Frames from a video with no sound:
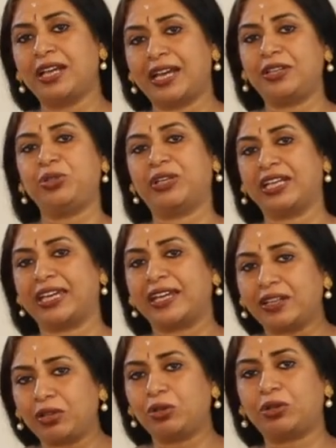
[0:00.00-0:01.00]
and you
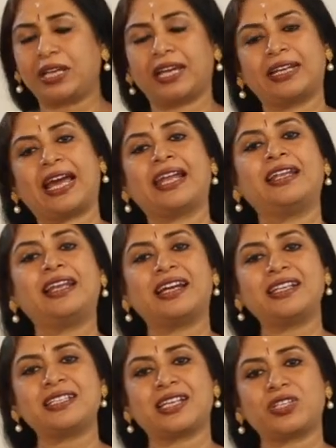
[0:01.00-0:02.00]
again look and
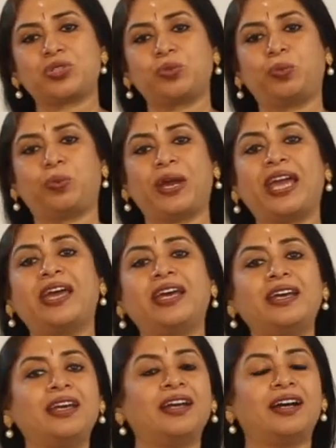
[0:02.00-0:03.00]
analyze as to
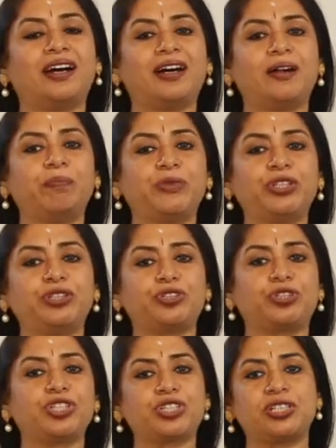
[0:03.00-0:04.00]
where the
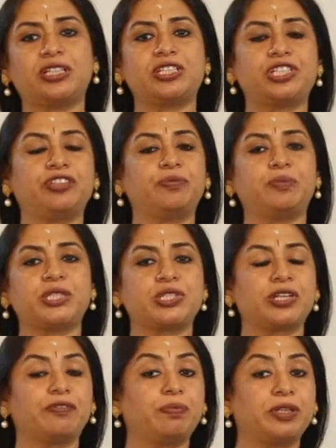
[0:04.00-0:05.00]
nutritional
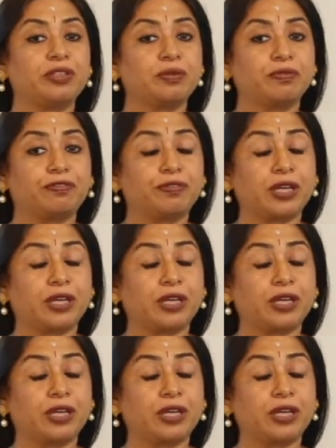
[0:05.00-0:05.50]
achievements have been